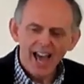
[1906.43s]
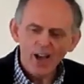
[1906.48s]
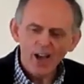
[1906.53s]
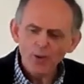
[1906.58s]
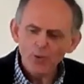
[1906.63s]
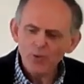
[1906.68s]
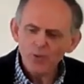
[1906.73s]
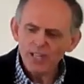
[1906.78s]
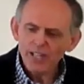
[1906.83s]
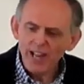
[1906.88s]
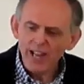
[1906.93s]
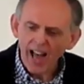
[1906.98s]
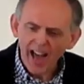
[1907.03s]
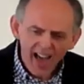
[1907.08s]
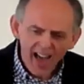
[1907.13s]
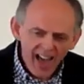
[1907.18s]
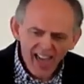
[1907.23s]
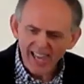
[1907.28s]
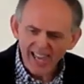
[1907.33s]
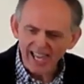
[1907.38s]
How did
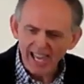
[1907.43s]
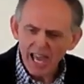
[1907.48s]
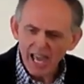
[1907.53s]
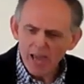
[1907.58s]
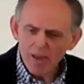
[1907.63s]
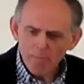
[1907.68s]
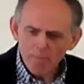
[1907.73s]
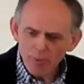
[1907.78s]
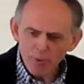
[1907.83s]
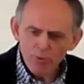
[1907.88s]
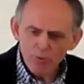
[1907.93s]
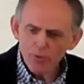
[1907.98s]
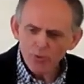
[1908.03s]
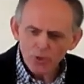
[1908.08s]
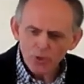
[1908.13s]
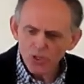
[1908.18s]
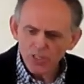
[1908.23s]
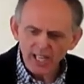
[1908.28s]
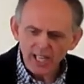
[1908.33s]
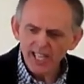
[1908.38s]
I, poor
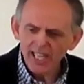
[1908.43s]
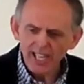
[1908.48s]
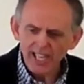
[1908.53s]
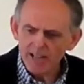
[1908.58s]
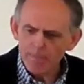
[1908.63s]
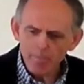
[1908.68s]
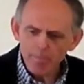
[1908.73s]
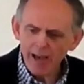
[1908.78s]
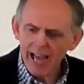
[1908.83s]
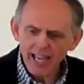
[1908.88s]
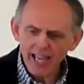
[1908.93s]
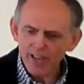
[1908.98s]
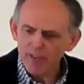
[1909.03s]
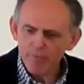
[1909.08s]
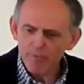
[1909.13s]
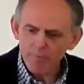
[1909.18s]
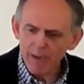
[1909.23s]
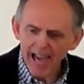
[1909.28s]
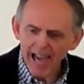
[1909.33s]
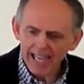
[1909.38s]
stinking bag
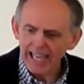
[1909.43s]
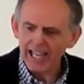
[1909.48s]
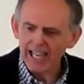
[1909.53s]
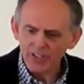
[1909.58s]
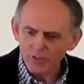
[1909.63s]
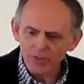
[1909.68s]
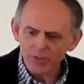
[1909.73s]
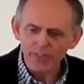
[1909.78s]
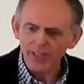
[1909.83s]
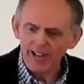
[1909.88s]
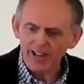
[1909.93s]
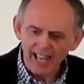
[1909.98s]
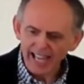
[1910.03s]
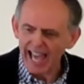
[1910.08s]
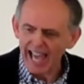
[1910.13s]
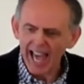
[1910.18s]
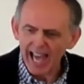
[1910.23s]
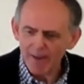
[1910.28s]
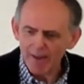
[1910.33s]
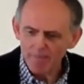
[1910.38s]
of maggots that I
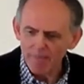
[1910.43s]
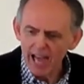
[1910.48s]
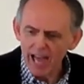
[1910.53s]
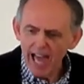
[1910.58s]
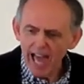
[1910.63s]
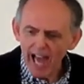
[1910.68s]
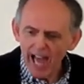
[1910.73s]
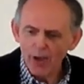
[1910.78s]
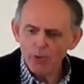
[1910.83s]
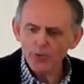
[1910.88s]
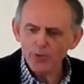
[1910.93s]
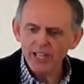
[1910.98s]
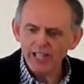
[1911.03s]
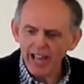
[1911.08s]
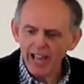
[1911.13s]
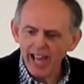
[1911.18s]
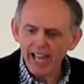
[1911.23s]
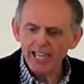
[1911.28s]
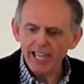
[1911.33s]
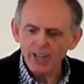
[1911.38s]
am, how did
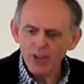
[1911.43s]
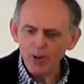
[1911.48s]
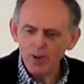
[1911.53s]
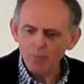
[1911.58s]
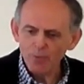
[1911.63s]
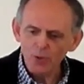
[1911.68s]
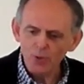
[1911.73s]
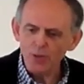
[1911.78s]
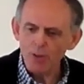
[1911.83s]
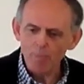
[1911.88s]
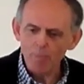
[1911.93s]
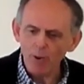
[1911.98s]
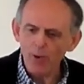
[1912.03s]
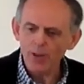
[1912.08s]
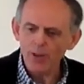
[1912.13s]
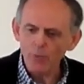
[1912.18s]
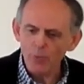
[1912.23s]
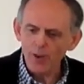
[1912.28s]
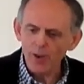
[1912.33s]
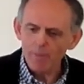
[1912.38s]
I come to the
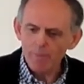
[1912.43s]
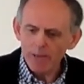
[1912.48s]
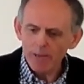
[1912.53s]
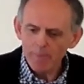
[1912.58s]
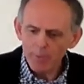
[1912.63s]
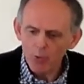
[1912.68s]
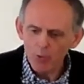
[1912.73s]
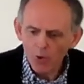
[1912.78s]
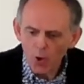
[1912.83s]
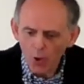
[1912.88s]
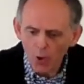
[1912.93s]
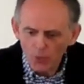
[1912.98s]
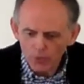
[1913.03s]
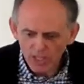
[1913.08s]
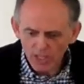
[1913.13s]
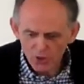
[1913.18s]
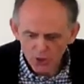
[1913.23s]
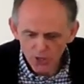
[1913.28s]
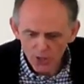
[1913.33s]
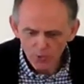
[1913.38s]
point where people call
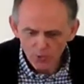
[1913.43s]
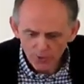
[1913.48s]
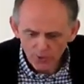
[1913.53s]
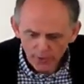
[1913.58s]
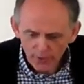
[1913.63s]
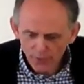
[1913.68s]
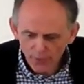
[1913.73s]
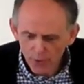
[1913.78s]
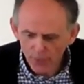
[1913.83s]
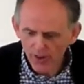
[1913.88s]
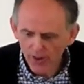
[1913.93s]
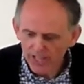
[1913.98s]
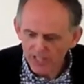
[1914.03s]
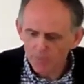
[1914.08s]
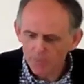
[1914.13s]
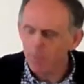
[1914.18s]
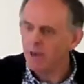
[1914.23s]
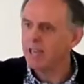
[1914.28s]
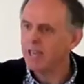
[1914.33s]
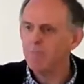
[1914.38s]
the children of
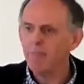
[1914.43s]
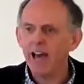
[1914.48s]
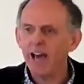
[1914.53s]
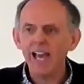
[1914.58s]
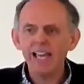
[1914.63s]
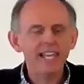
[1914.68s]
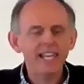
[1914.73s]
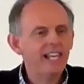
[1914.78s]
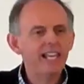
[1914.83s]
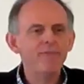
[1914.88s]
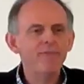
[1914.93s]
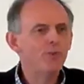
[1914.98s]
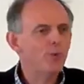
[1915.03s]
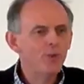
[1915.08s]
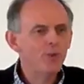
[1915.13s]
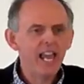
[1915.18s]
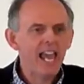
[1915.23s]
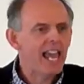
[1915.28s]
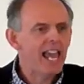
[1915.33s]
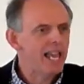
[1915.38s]
Christ by my evil
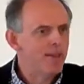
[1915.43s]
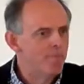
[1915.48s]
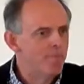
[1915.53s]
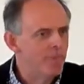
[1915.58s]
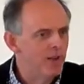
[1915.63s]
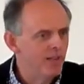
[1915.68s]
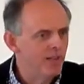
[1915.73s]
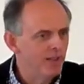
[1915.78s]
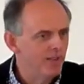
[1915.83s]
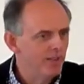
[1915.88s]
name?